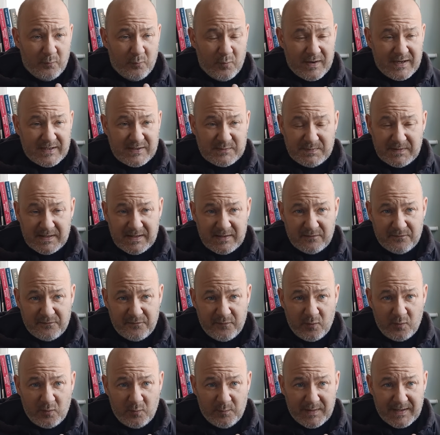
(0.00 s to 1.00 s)
When he's played at
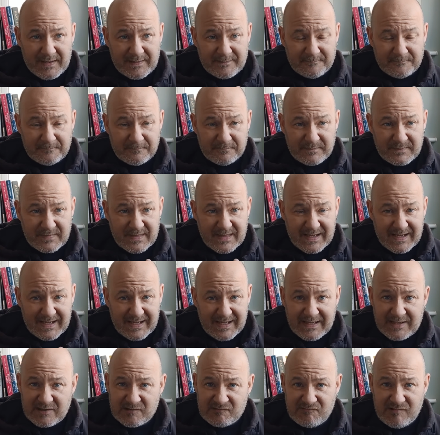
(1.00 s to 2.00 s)
full back,
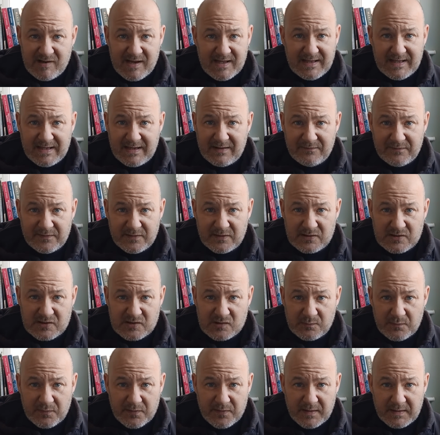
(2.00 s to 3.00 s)
he's really given us
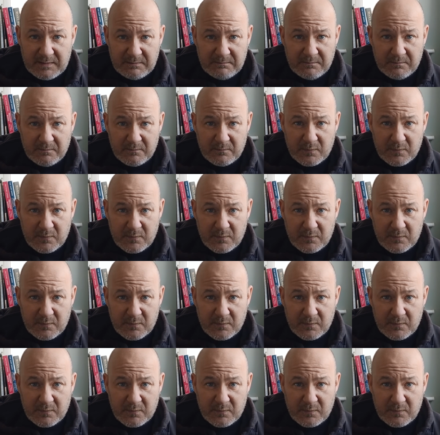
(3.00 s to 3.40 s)
something